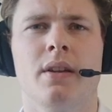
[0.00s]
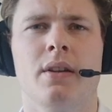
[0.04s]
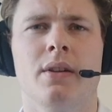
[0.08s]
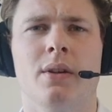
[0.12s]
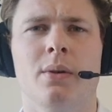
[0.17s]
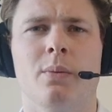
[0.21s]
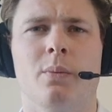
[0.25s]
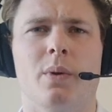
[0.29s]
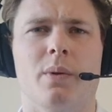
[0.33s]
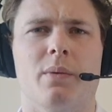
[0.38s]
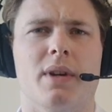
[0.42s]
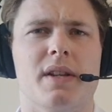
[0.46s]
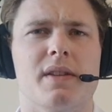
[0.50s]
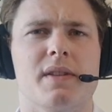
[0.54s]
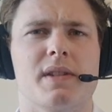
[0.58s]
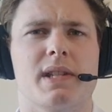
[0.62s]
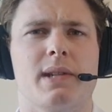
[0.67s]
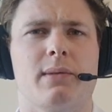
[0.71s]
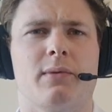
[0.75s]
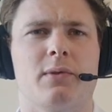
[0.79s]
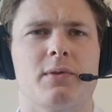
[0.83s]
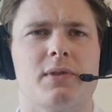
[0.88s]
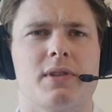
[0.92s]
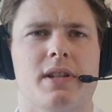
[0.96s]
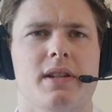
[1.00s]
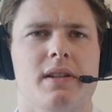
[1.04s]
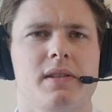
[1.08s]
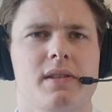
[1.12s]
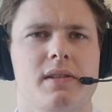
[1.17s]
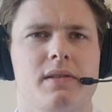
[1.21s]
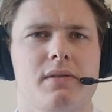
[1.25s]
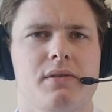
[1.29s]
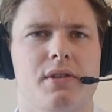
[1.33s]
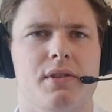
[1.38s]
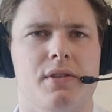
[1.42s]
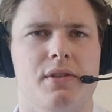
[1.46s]
We ran several tests
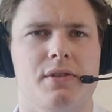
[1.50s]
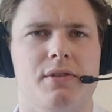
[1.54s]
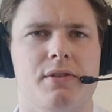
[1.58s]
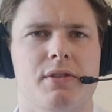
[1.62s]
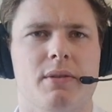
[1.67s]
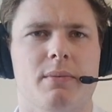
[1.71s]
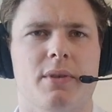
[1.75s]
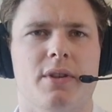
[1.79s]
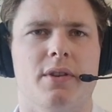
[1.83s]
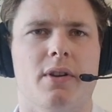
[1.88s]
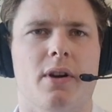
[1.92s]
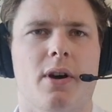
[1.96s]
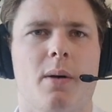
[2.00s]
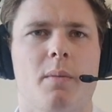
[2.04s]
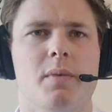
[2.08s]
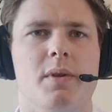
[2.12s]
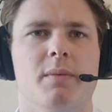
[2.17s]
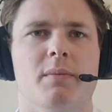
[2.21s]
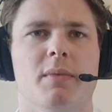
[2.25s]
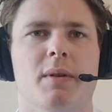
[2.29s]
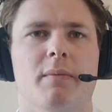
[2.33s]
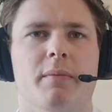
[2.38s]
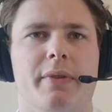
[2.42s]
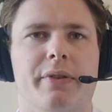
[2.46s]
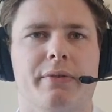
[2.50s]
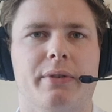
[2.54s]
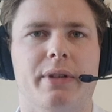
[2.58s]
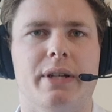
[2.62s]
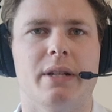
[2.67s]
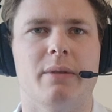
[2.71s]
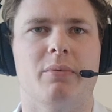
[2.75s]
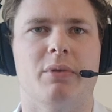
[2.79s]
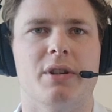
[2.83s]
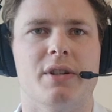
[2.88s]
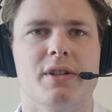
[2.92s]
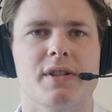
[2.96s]
to determine the optimum
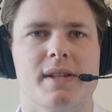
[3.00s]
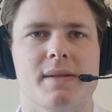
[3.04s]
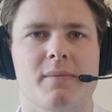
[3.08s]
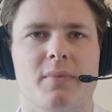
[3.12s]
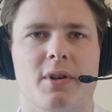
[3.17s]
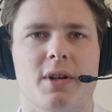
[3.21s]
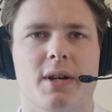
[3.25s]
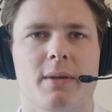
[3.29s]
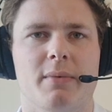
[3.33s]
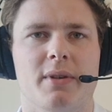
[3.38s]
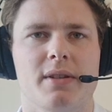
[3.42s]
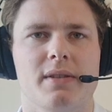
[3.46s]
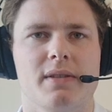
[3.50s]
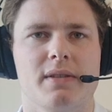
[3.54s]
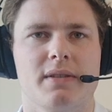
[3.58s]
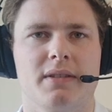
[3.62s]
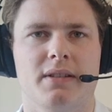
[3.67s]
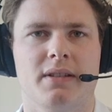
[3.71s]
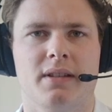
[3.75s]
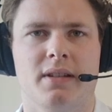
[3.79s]
3D printing parameters,